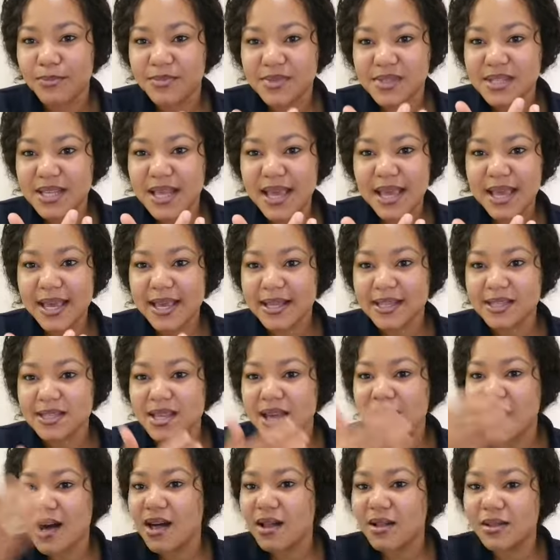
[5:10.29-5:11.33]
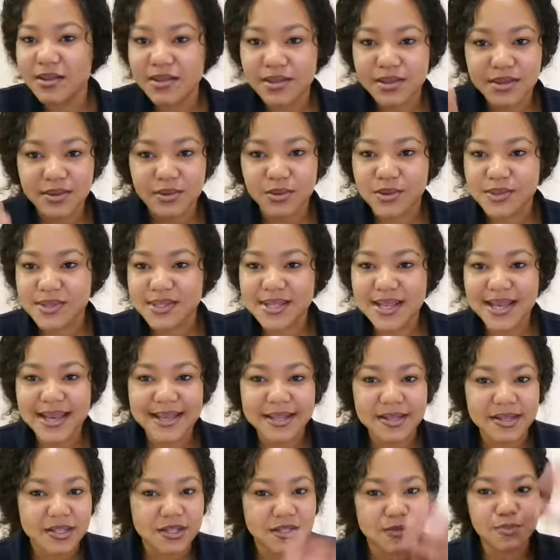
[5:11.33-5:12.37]
say it's health or say
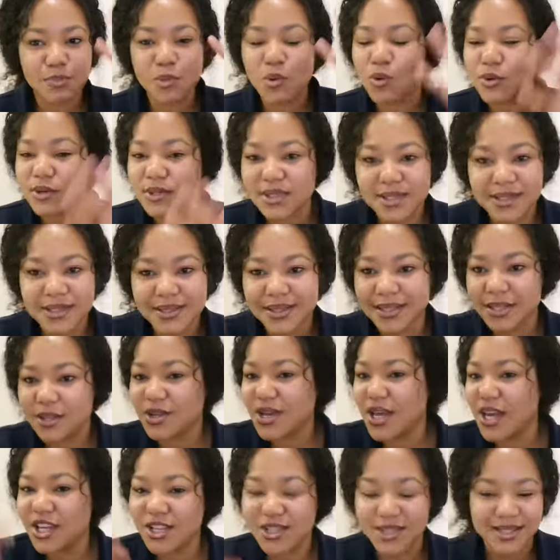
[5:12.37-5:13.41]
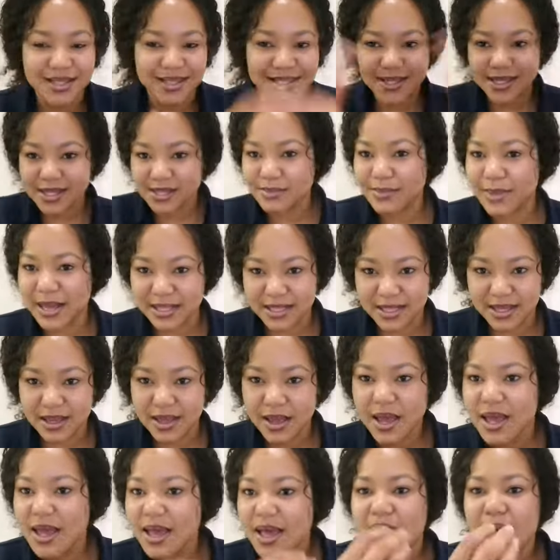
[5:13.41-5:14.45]
it's sport, education, doesn't matter.
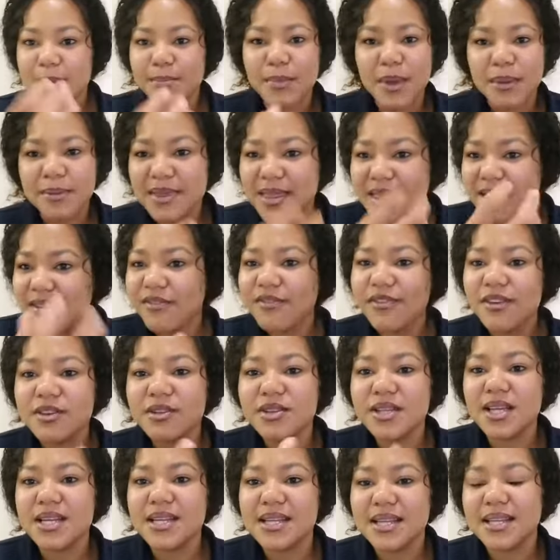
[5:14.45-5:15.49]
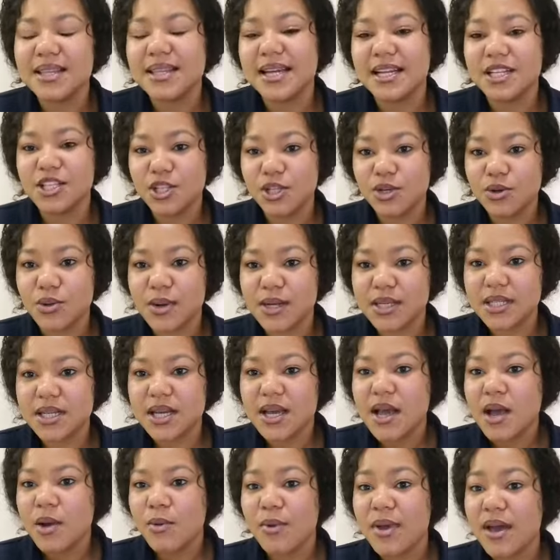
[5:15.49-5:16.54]
Maybe they feel the need that, you know what,
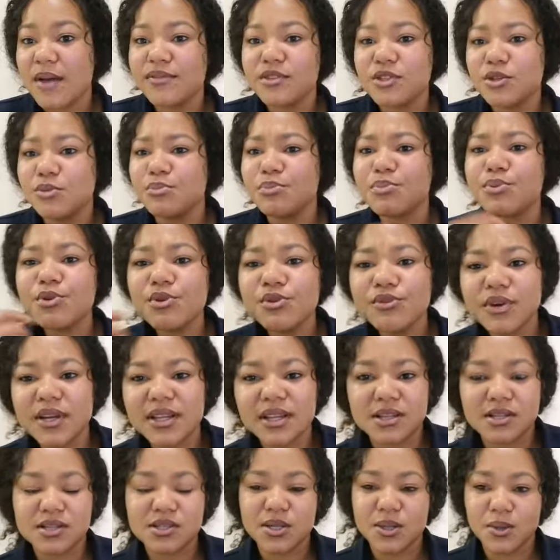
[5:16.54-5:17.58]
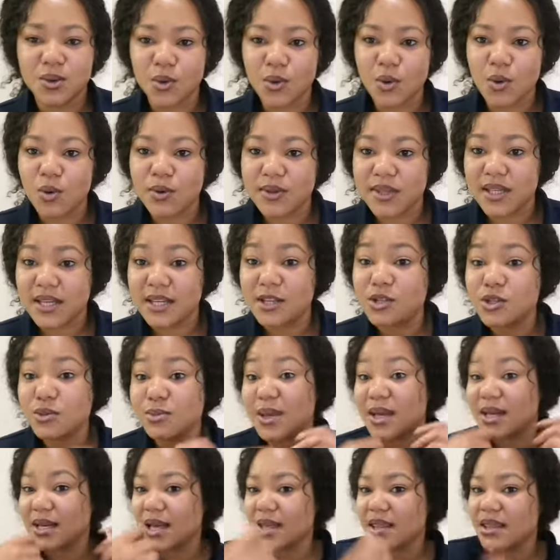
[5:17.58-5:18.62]
we have to improve on this law, or there needs to
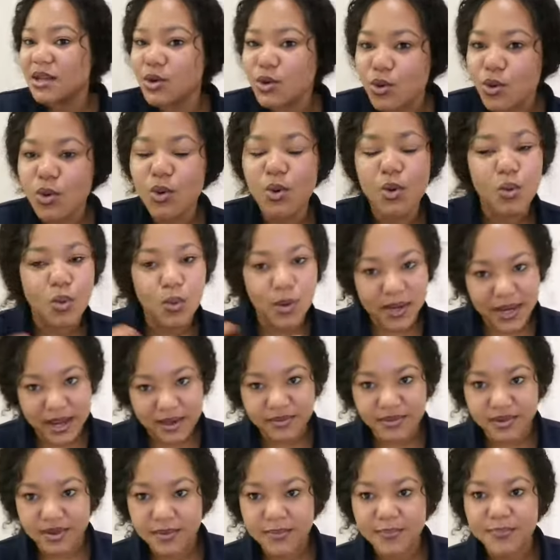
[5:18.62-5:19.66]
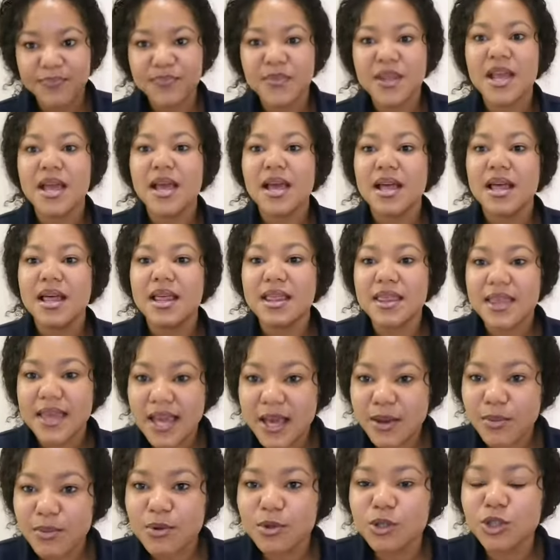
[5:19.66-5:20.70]
be another law or whatever.
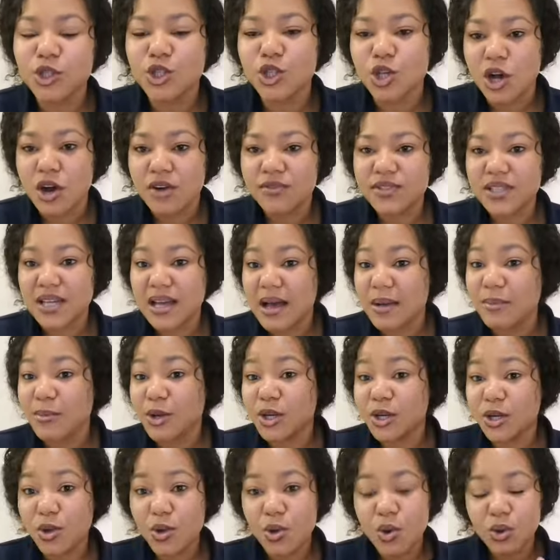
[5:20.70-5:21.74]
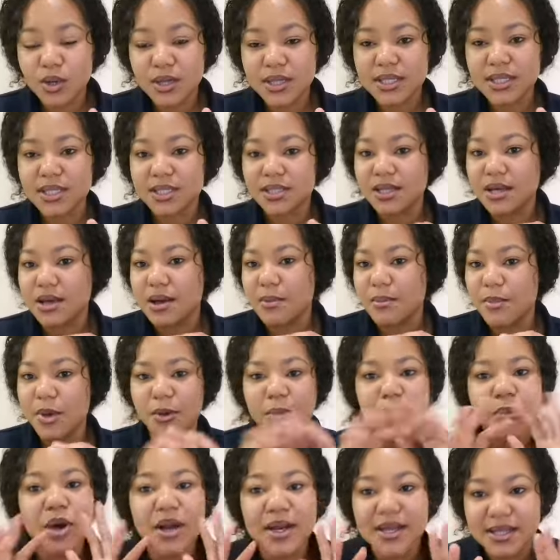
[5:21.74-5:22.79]
They will draft, I'm going to call it
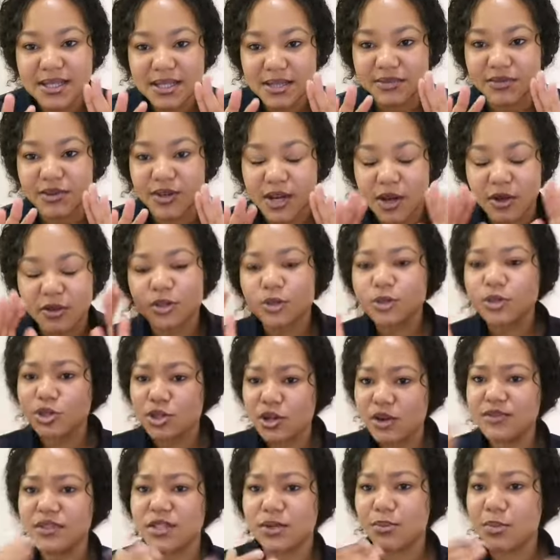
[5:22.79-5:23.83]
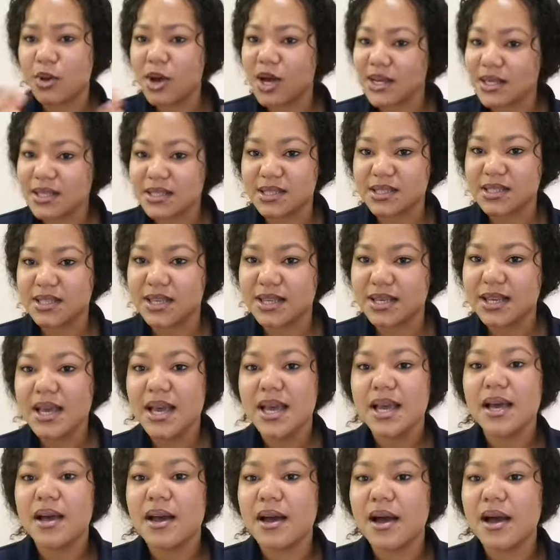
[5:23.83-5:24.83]
a policy for now. They'll draft a policy